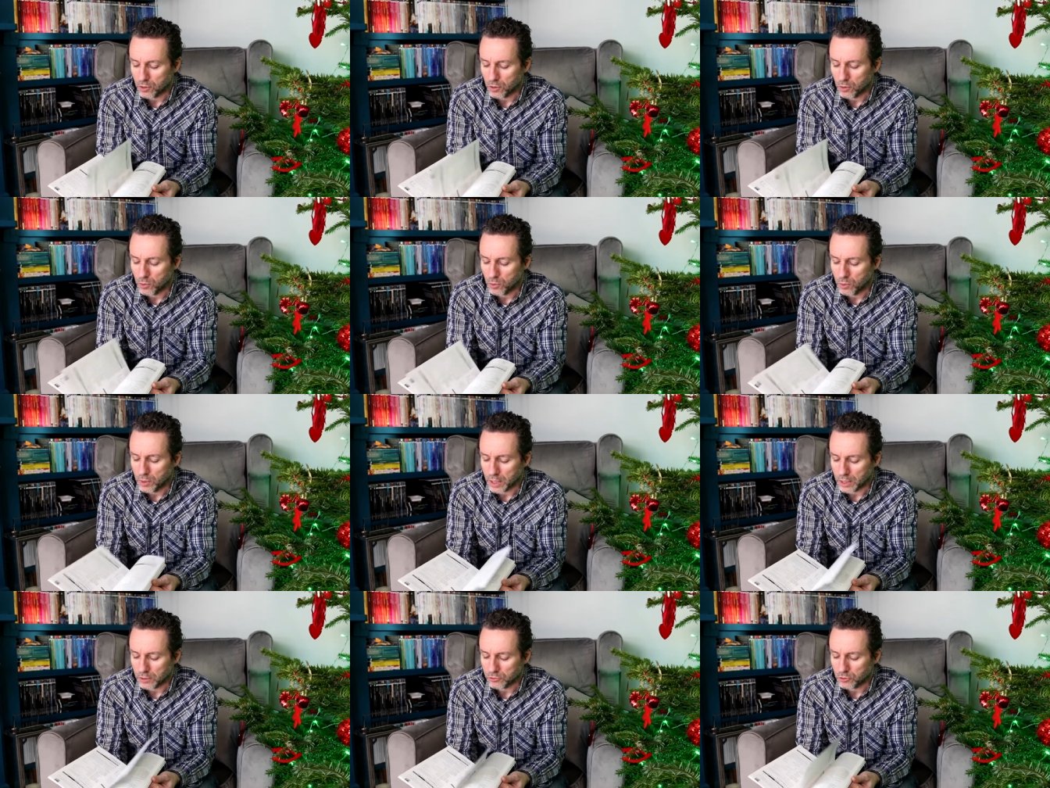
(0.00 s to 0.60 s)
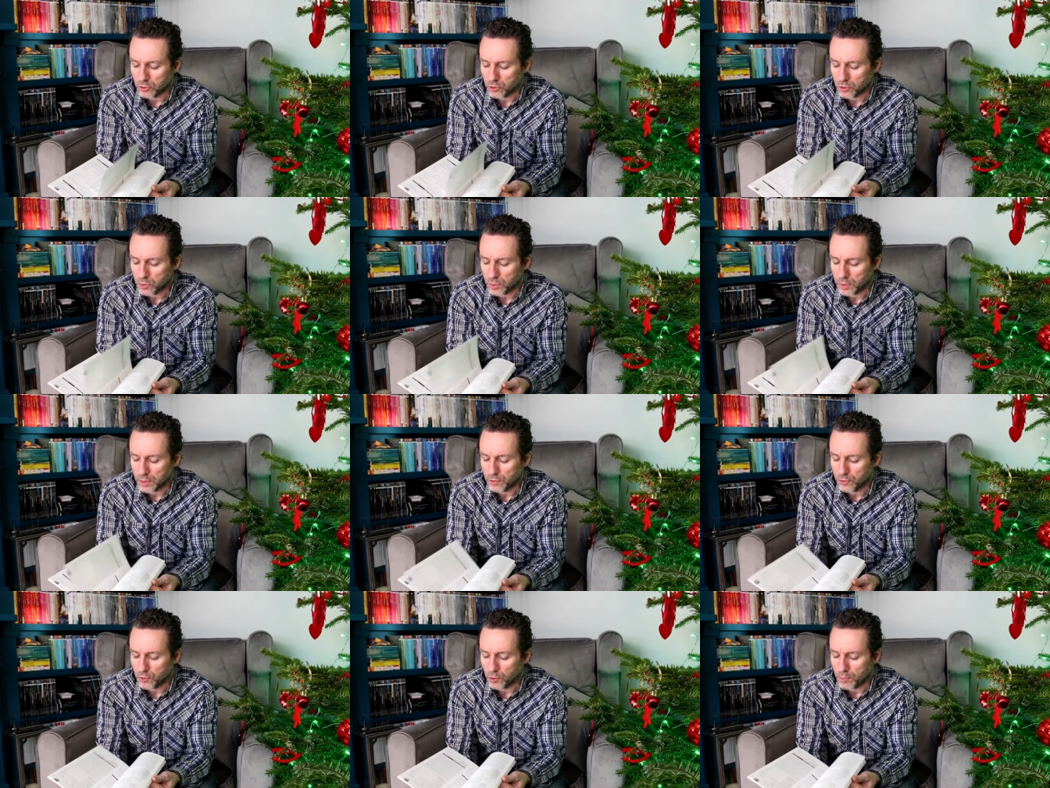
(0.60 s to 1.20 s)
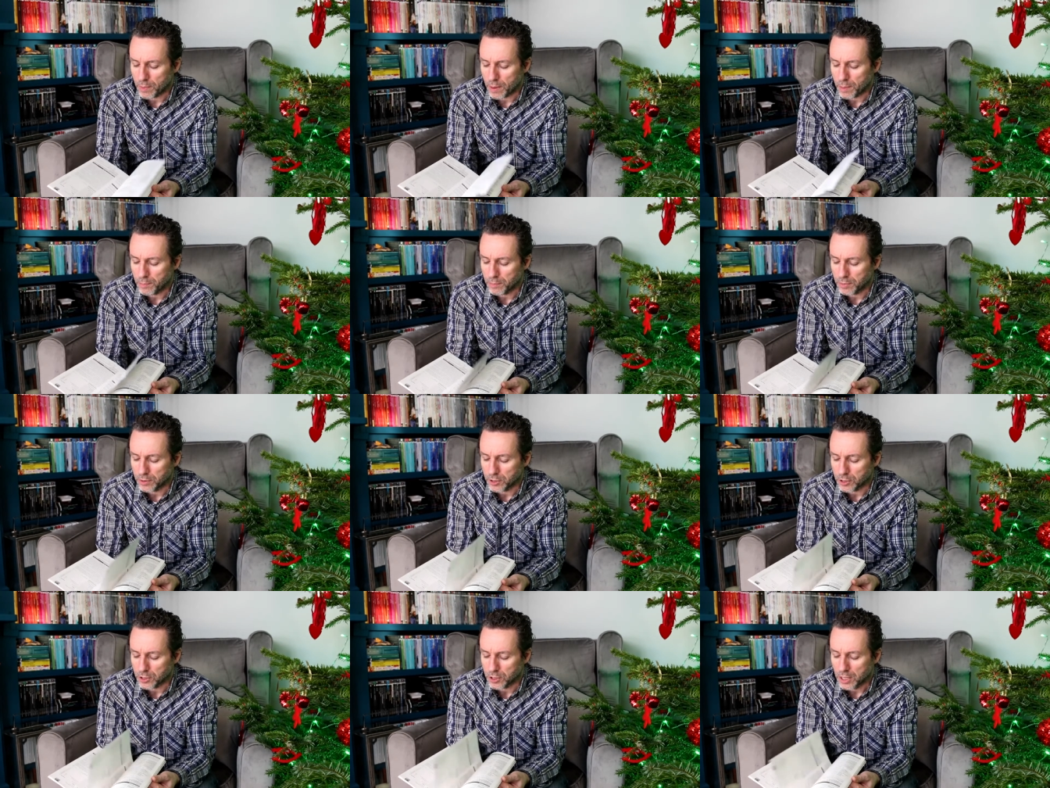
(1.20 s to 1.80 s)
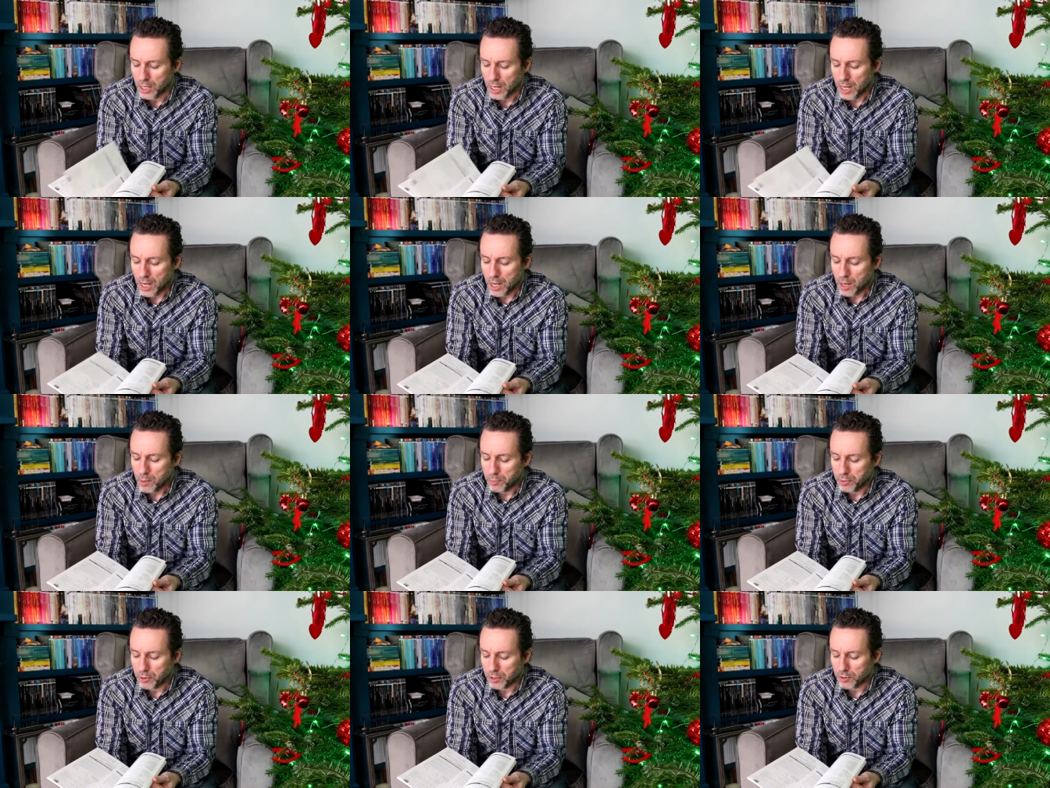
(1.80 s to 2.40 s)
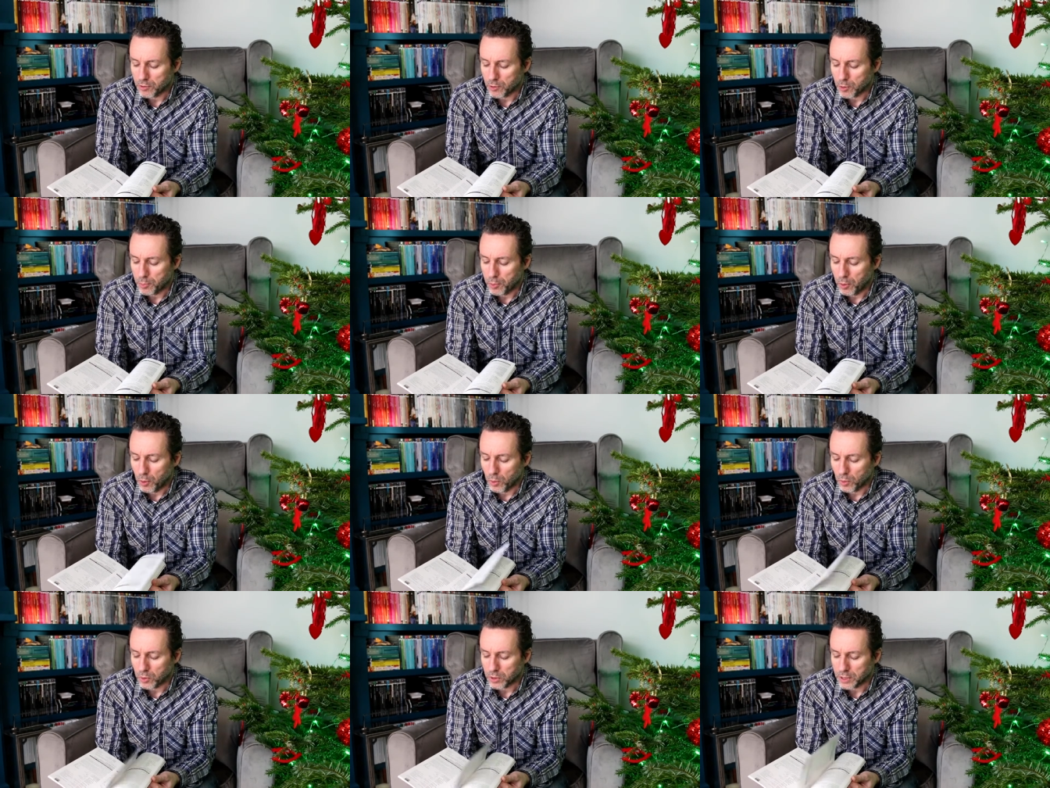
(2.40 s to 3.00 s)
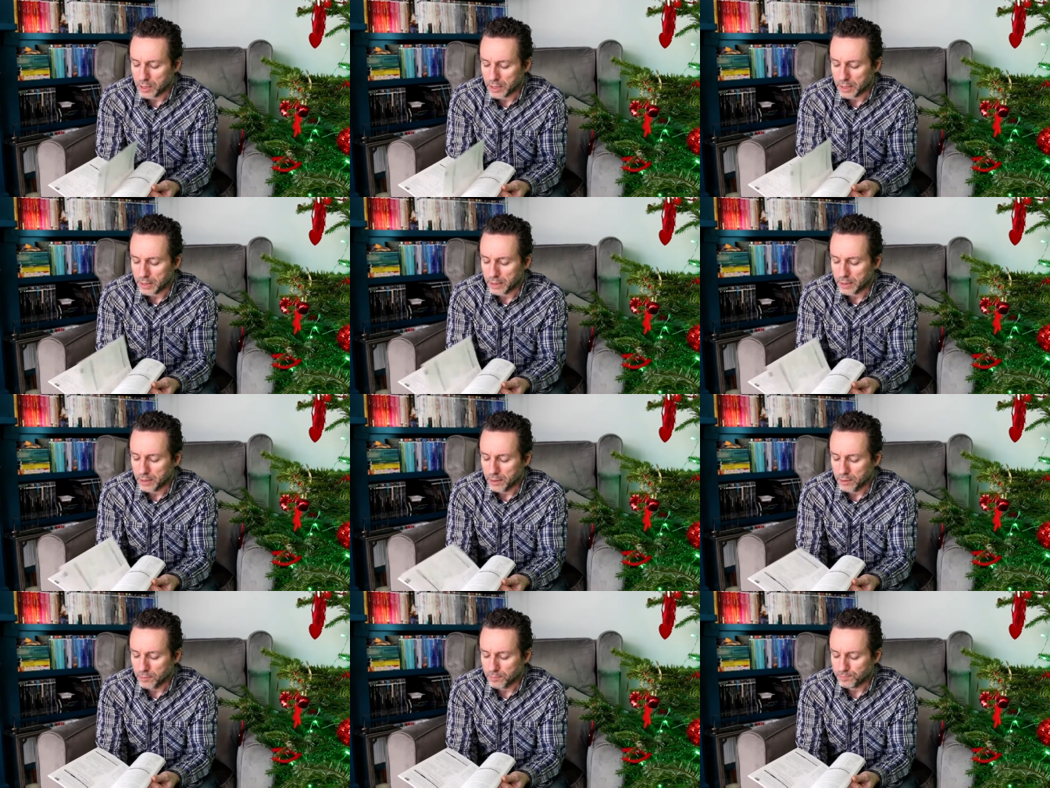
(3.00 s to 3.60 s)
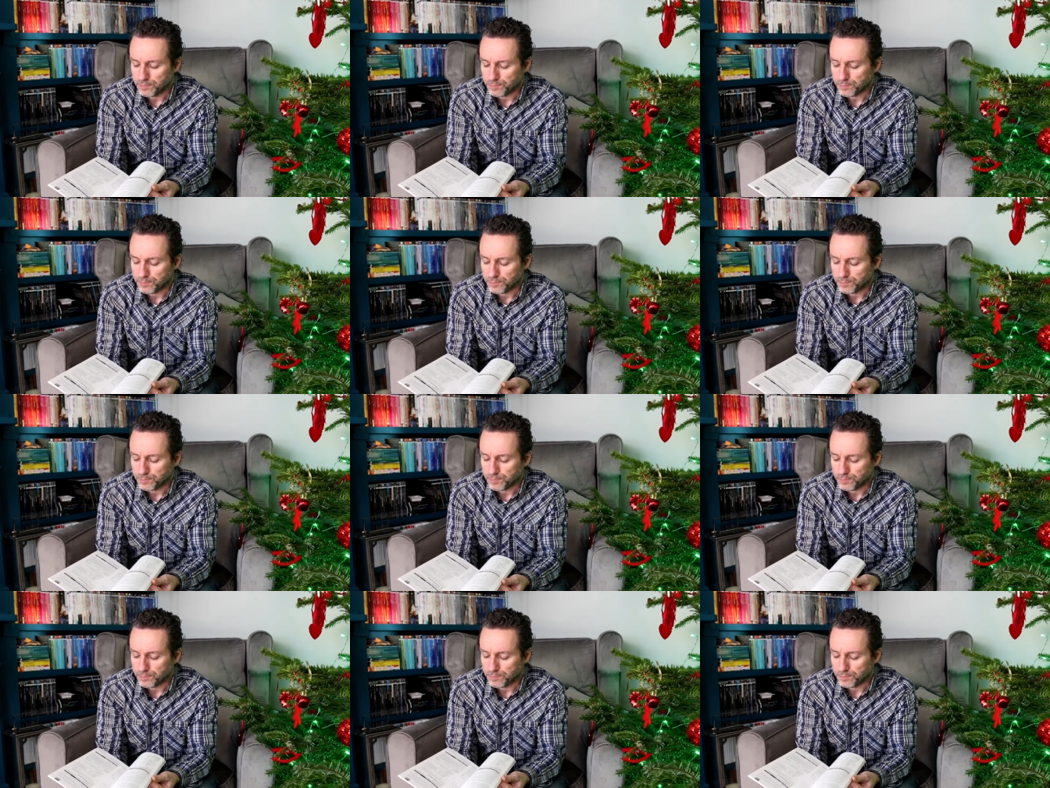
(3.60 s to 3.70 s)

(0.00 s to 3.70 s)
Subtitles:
All 124 members put a report in